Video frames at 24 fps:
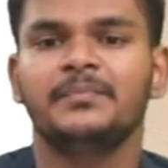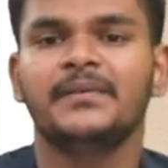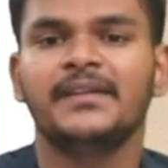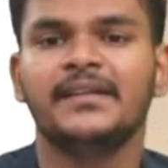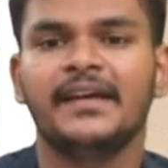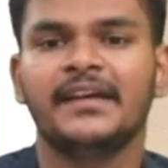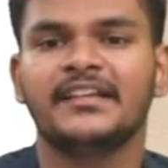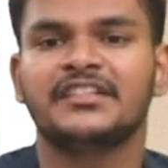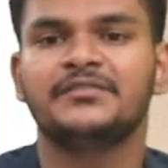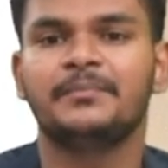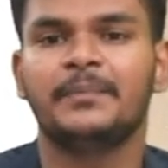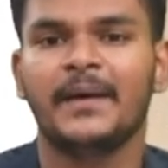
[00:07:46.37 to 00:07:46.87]

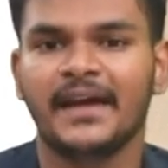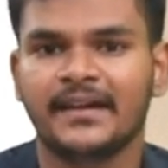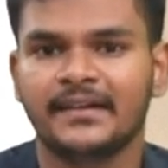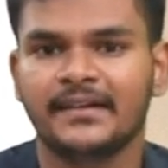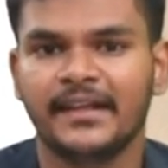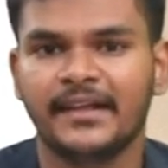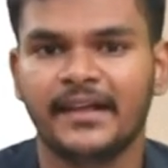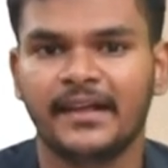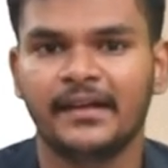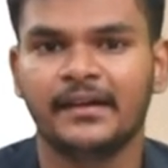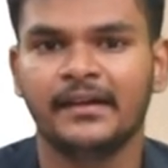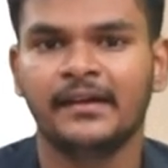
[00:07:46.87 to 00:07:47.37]

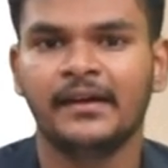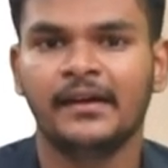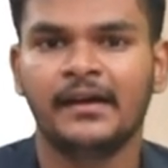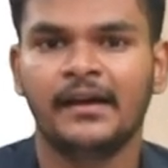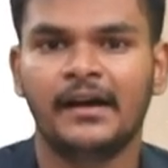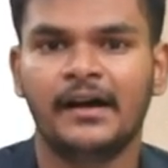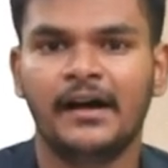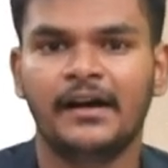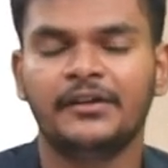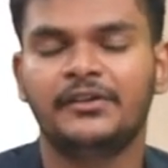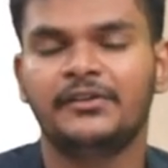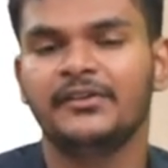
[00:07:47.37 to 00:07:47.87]
expecting
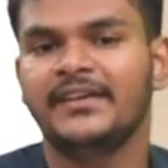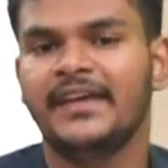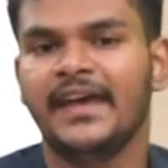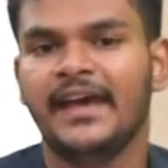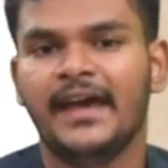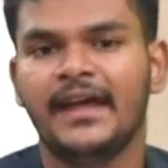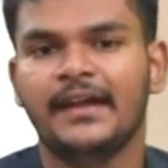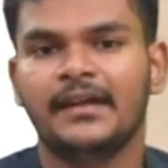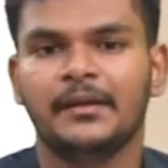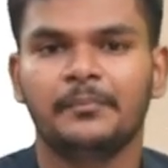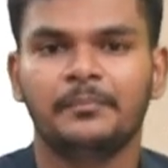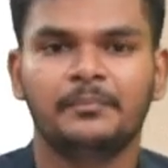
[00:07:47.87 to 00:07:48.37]
to
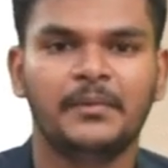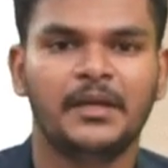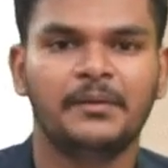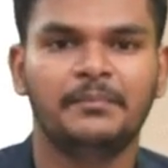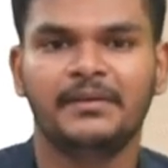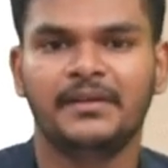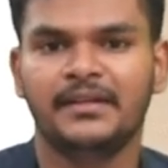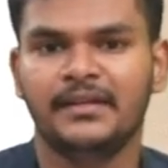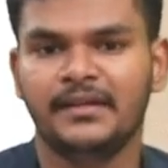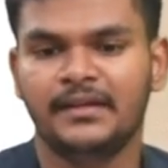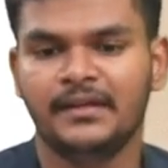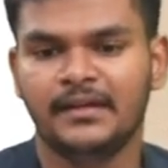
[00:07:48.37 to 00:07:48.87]
get
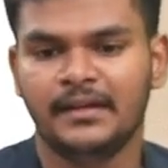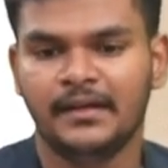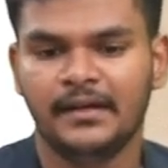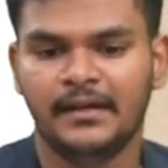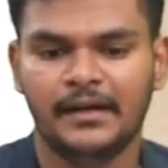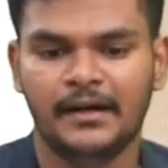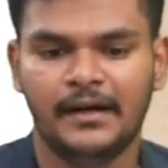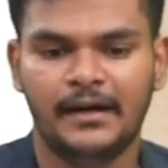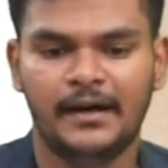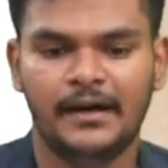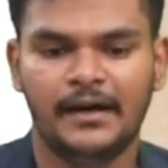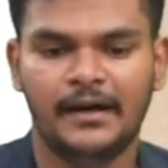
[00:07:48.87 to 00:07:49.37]
maybe
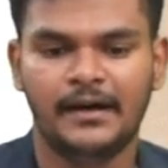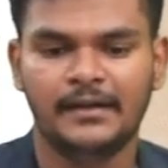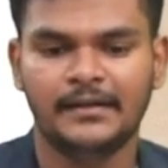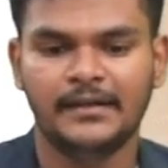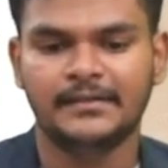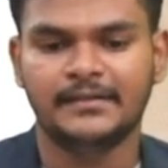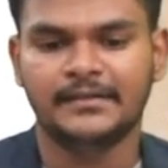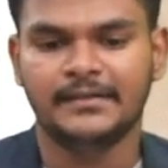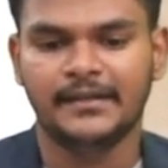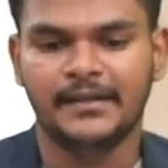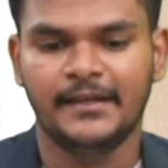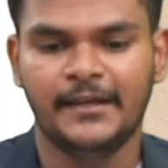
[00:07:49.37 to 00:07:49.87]

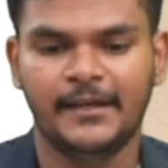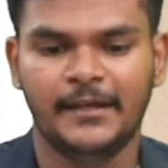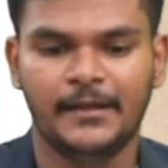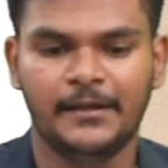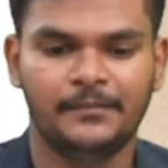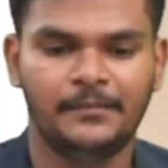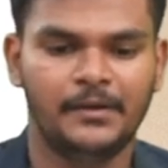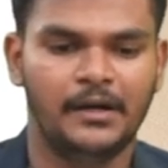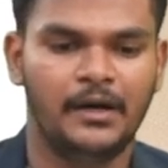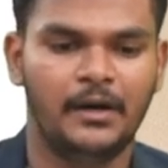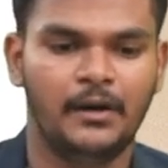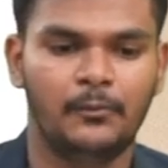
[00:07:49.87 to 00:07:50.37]
let's say
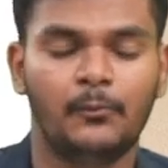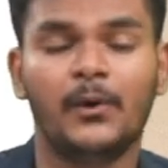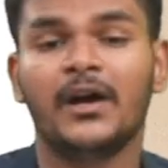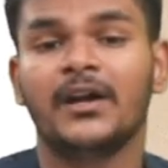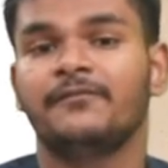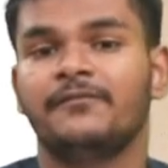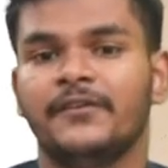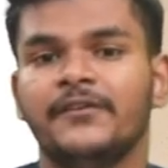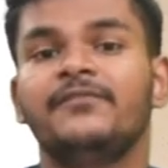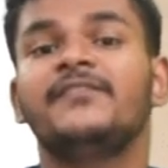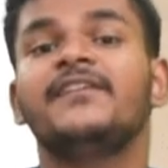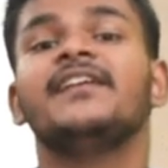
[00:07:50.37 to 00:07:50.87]

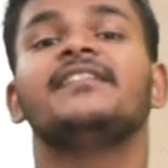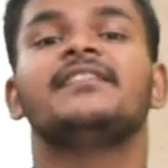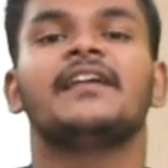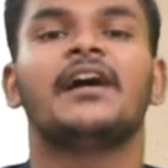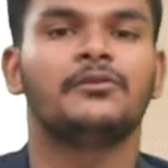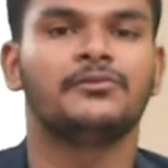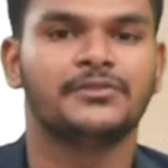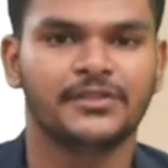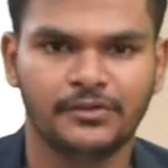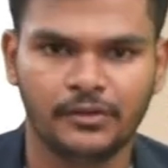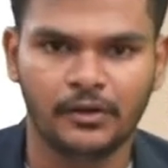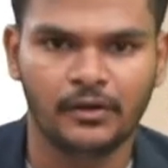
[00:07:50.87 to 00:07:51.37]

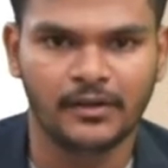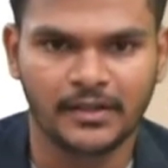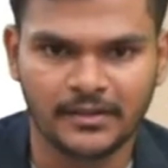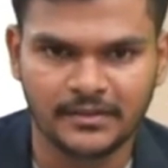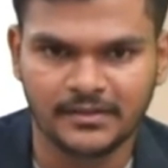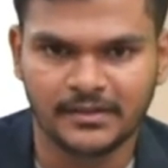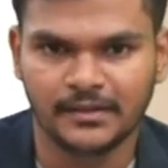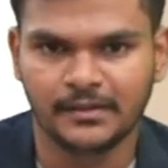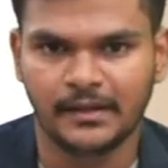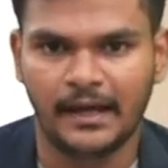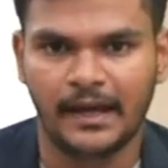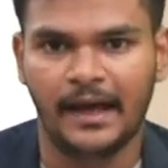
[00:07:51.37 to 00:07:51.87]

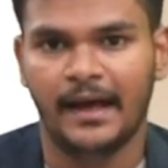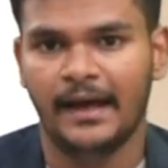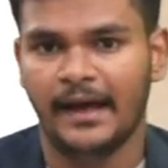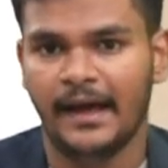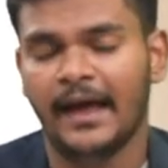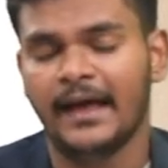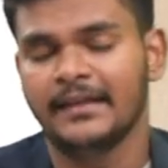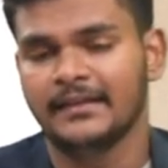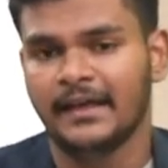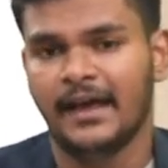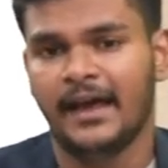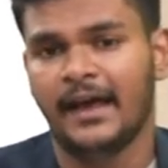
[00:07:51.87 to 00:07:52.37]
$150,000 in
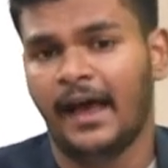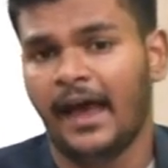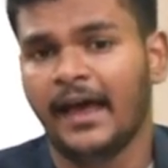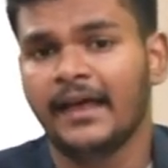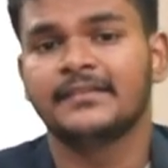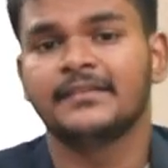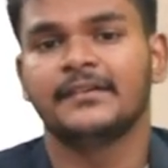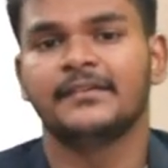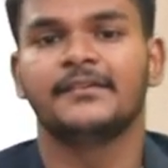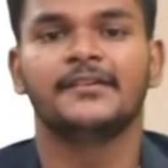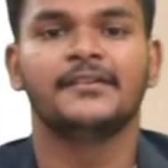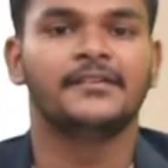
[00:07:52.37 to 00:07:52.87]

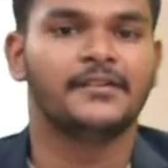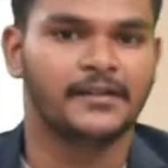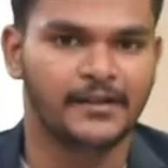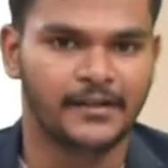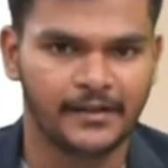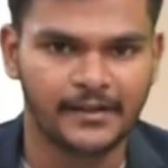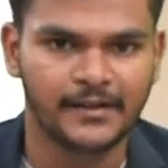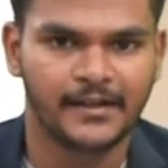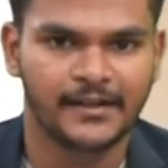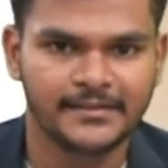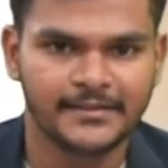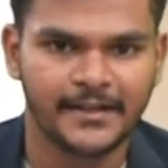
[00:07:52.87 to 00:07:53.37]
as a
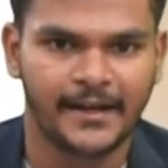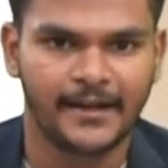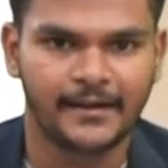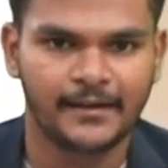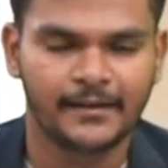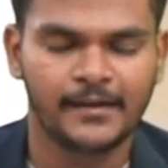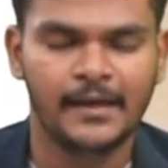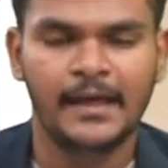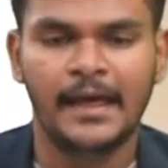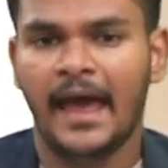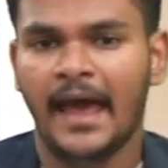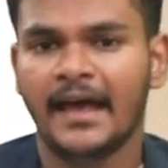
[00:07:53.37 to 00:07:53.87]
return, isn't it?
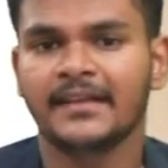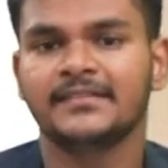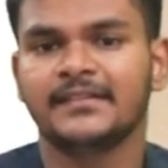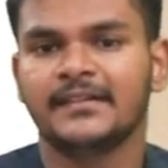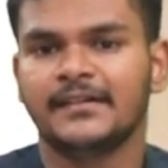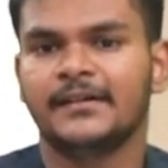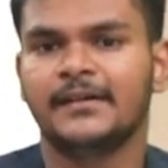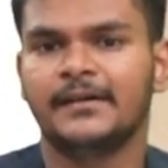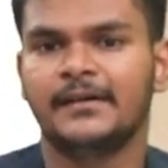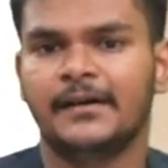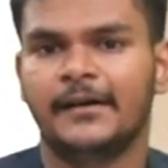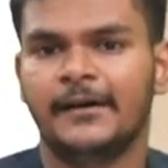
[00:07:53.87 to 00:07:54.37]
As
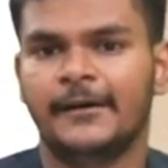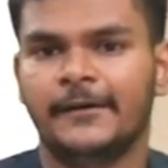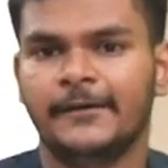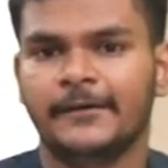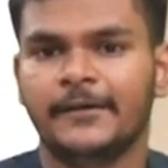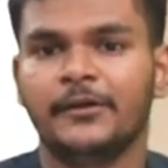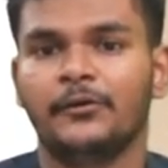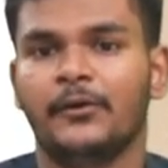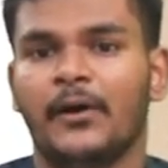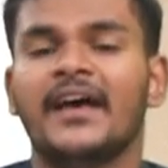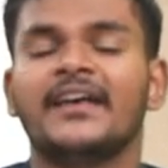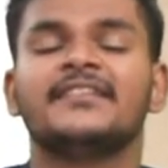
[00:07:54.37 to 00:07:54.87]
a
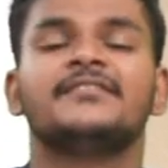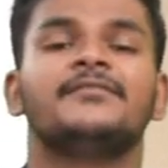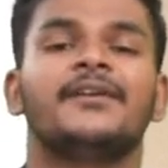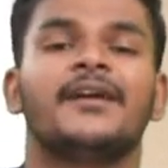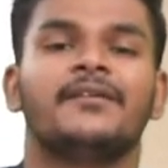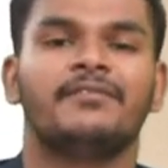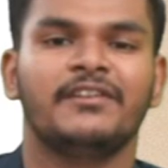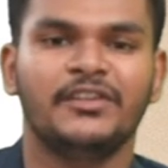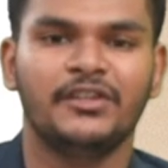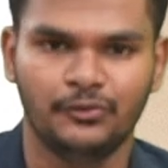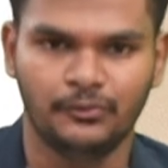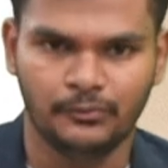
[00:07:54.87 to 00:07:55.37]
as
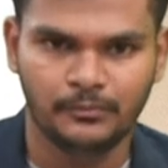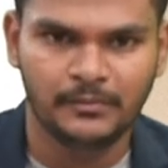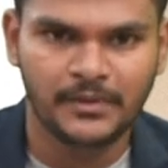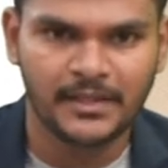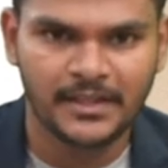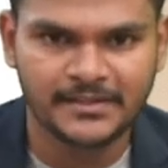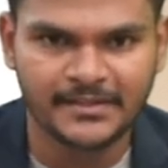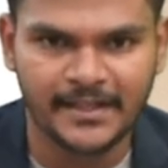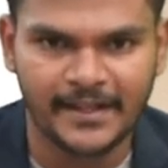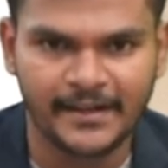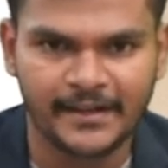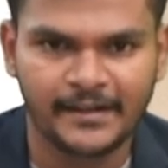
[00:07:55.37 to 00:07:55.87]
revenue,
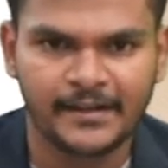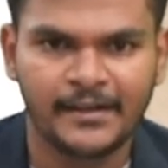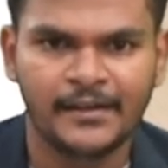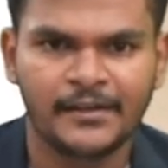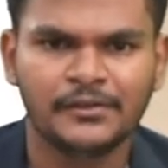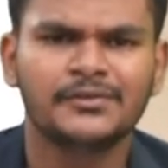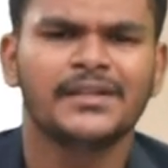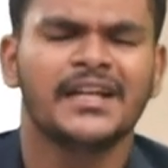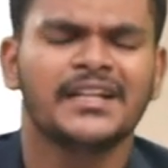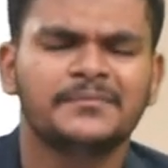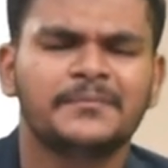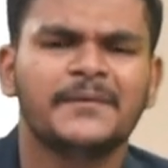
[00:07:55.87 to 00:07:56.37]
isn't it?
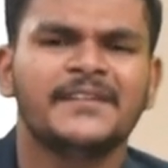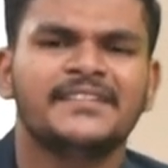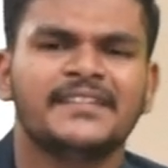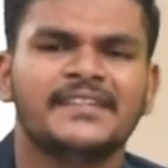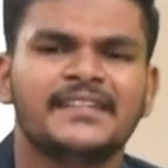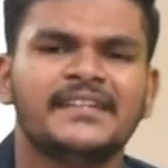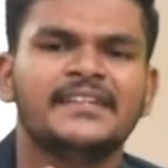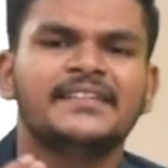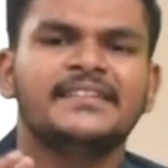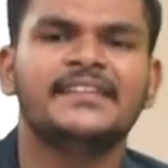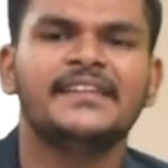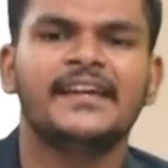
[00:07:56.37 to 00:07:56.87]
So that's
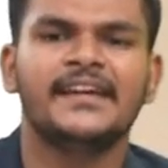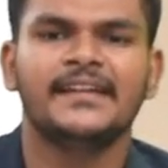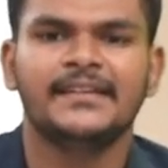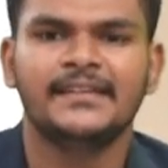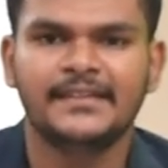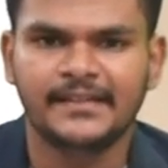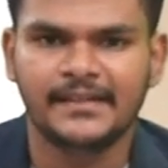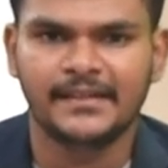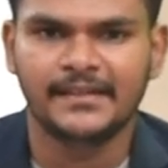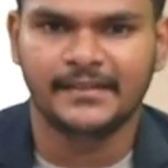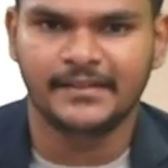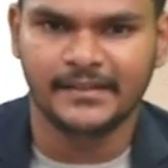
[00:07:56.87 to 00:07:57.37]
basically the
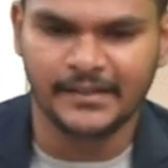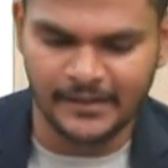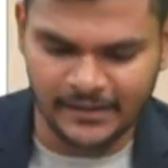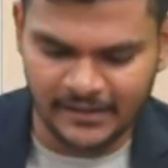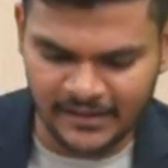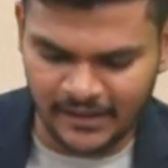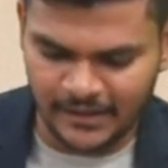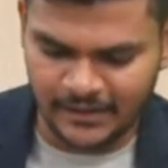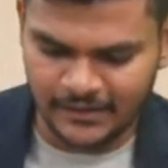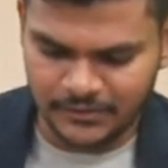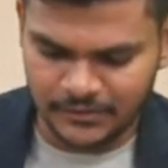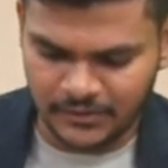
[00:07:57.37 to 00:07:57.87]
idea here,
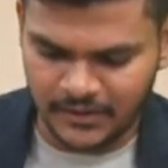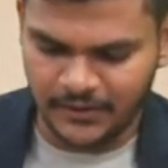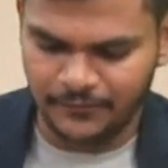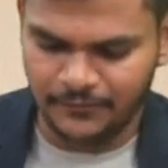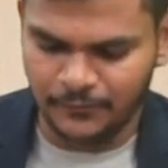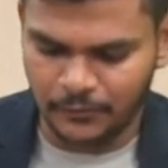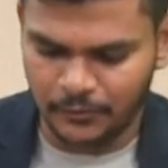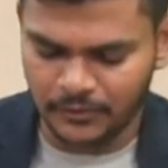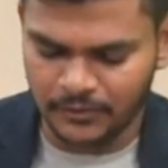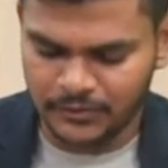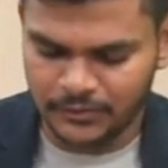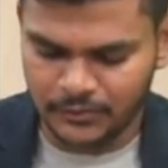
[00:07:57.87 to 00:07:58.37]
guys. Okay,
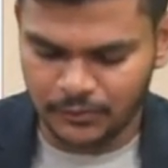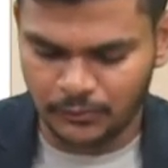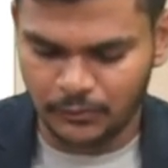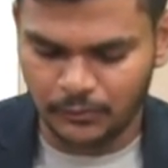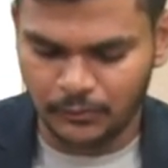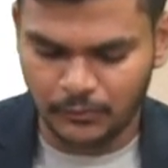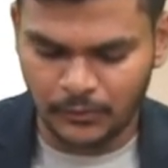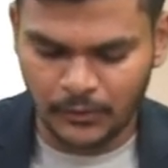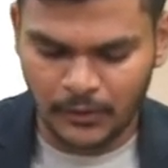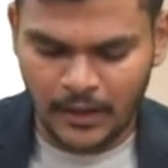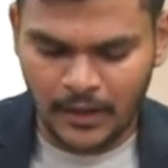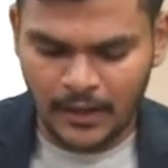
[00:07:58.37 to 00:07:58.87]
folks.
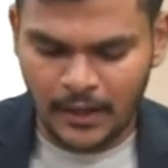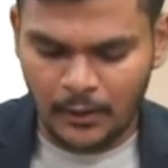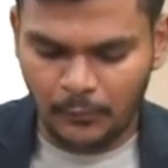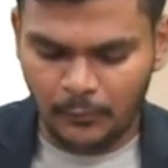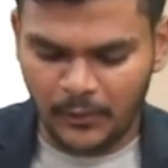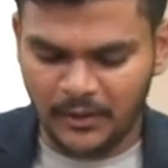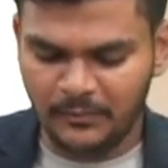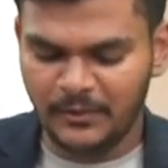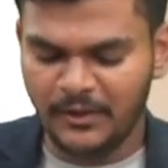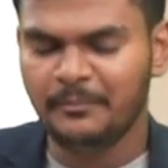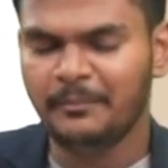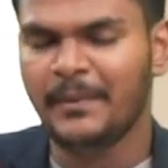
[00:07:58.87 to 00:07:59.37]
So
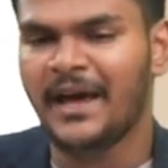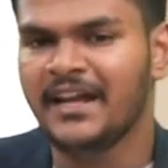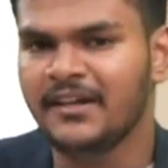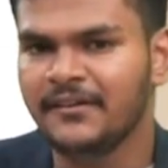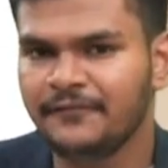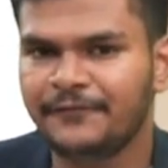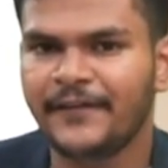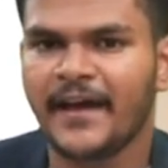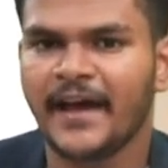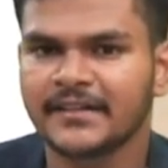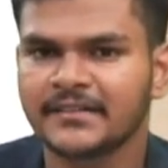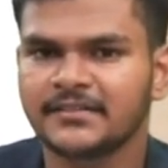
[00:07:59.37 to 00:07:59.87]
when we're
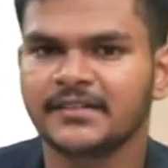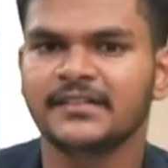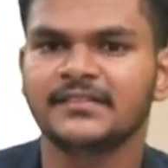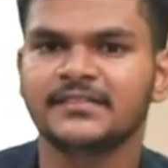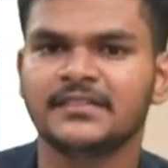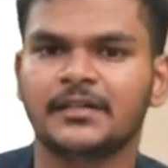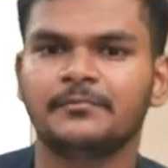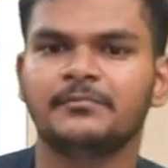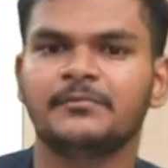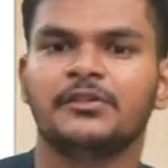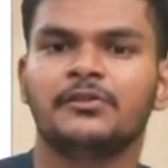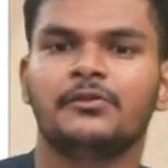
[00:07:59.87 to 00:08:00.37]
manufacturing
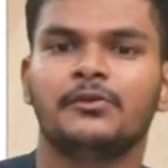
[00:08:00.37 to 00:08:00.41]
something